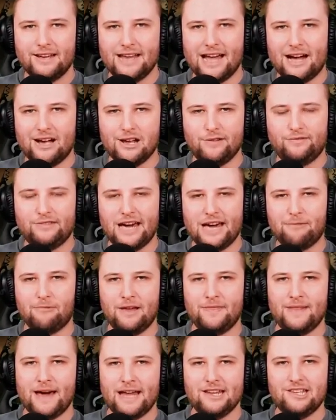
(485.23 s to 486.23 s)
Now,
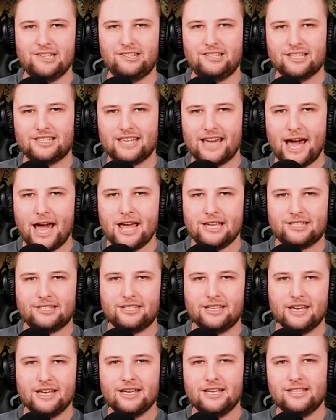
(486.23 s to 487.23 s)
when that is the
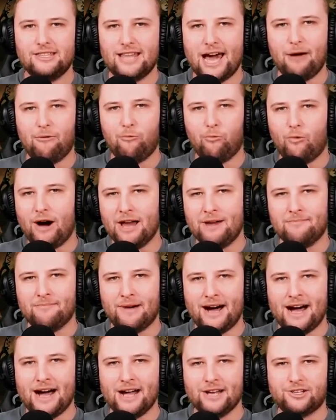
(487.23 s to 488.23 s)
case, that one
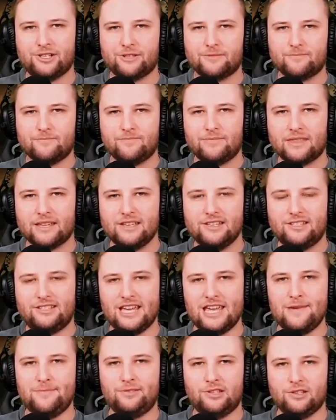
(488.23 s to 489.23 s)
march
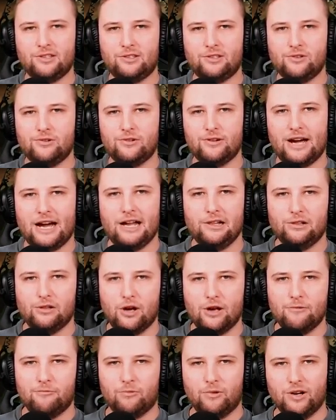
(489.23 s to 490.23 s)
seems to do a
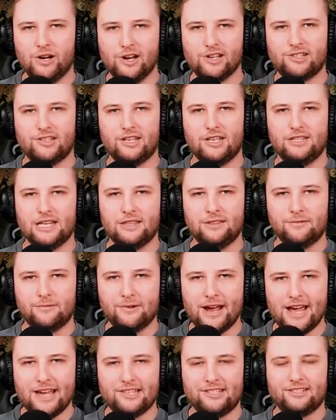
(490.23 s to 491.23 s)
lot worse than the
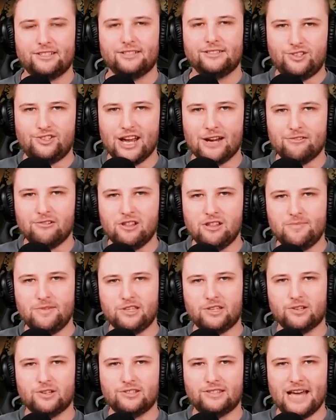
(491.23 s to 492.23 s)
rest. Generally,
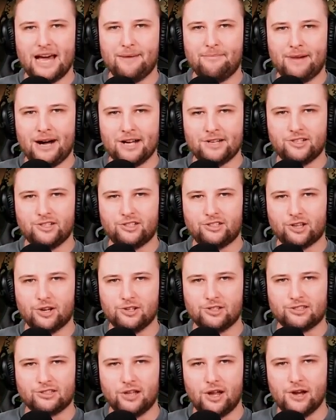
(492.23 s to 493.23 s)
because that march is
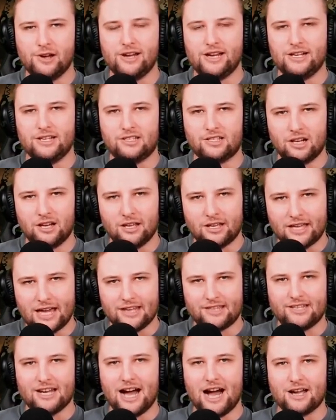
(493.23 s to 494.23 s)
so slow, it is going to
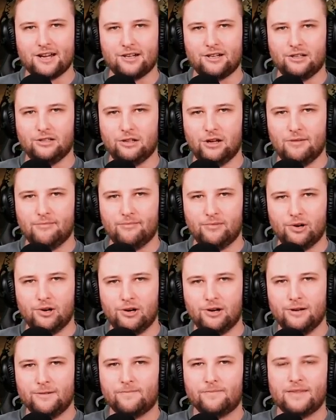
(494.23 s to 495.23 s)
get targeted a lot
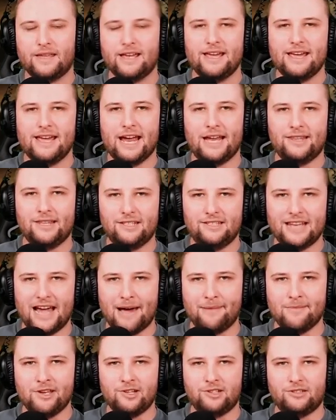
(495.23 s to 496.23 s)
more. And the
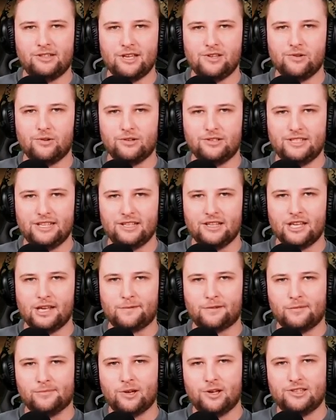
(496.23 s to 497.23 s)
damage that you're
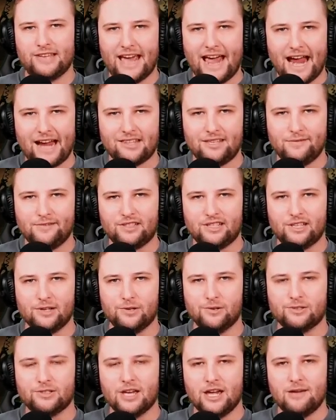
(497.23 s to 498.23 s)
dealing from those active
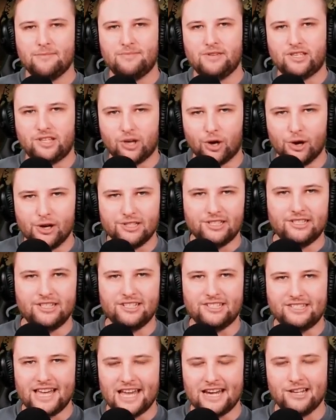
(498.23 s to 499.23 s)
skills, because it
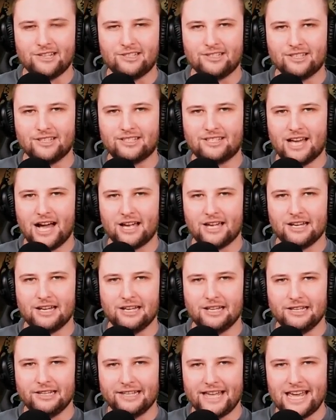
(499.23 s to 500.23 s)
is getting to the target
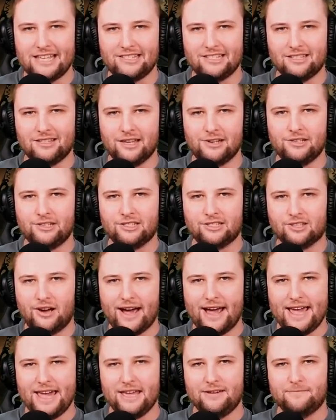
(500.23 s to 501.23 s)
later than
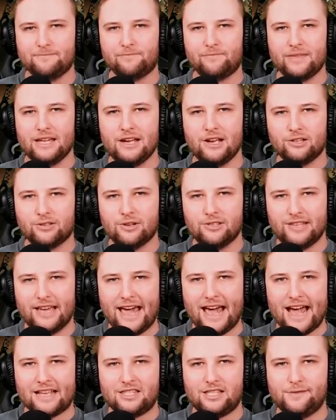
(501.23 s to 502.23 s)
desired, those
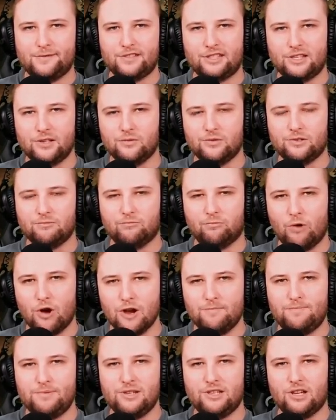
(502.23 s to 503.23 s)
active skills
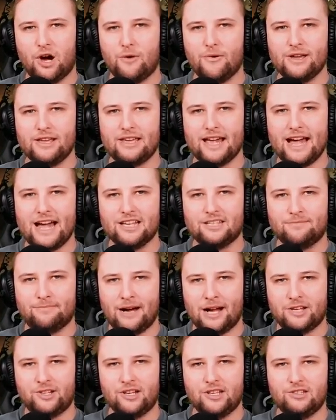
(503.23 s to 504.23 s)
won't be going as
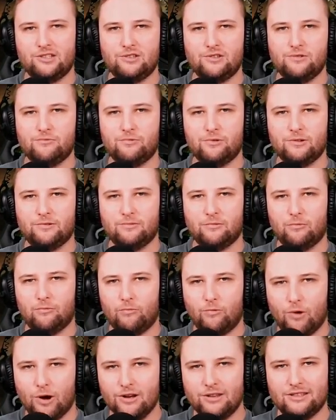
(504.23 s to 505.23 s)
much as you would
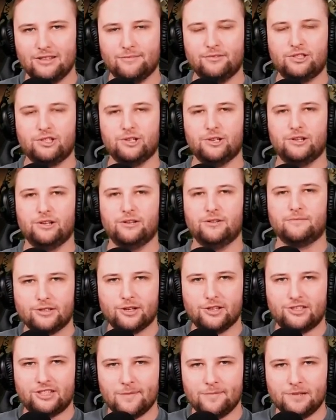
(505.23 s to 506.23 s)
want them to.
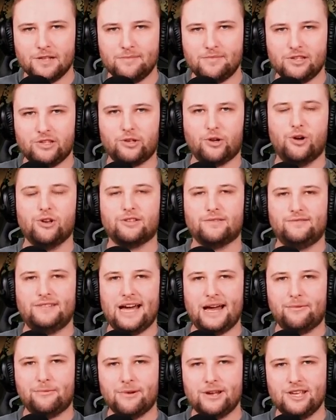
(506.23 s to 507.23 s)
So simply because of
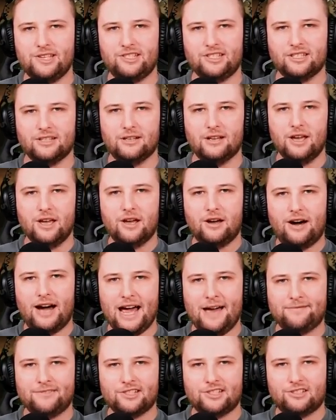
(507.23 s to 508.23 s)
that reason,
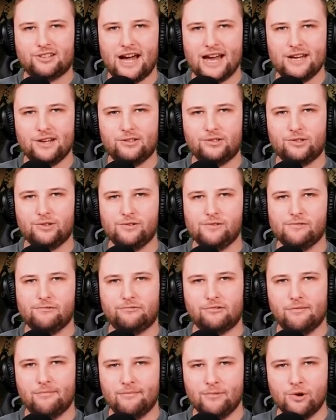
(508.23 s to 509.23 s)
I have decided to
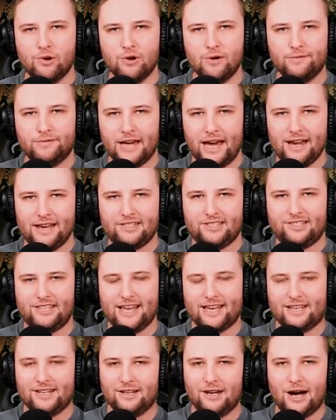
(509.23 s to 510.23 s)
remove that
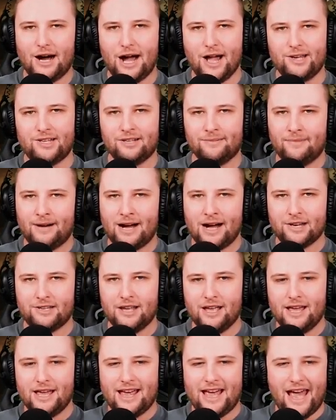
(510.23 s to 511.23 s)
second archer march,
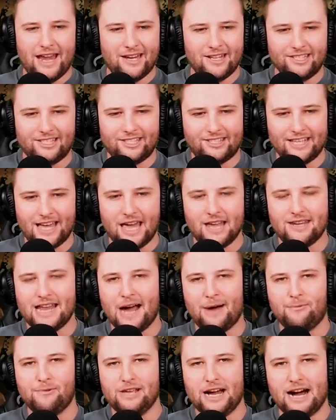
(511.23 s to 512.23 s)
and instead
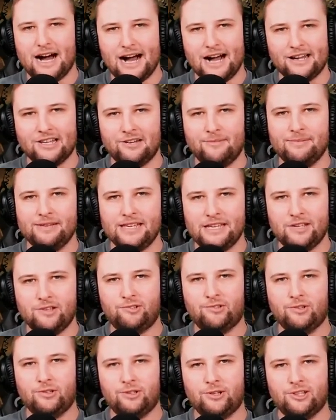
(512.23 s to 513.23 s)
now we are going to be
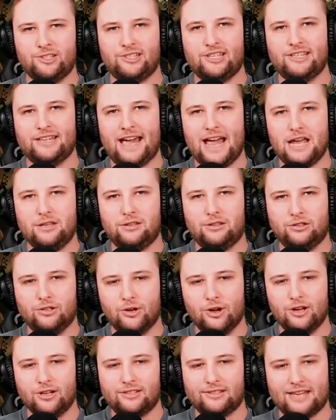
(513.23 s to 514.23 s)
introducing a
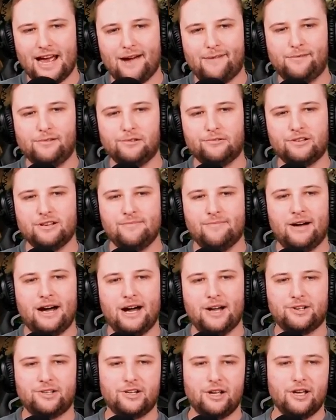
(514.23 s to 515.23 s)
3rd cavalry
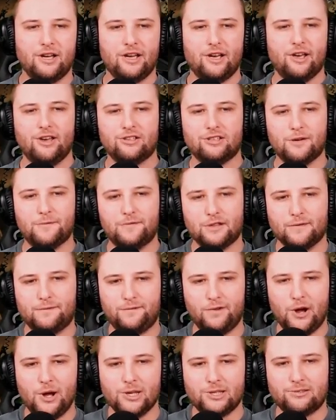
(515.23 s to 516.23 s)
march. So for the
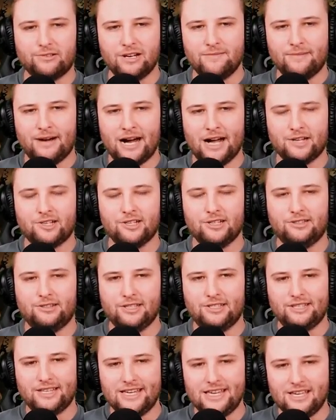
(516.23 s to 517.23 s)
first 3 marches,
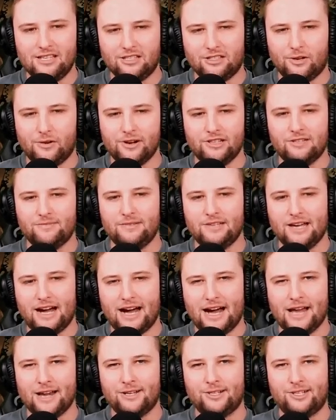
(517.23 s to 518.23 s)
this is going to be
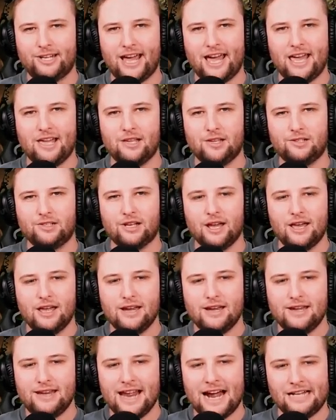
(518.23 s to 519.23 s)
unchanged.
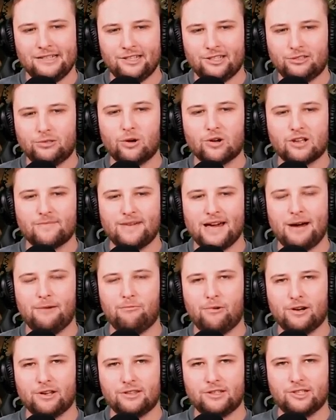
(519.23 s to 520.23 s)
Now let's talk
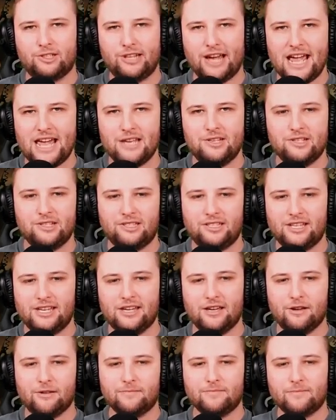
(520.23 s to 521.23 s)
about what are the changes
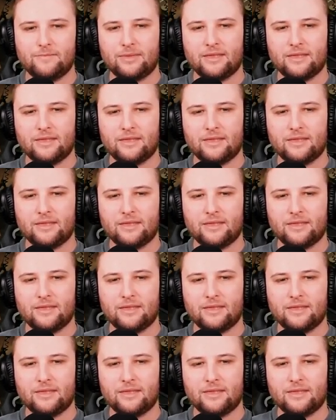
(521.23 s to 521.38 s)
here.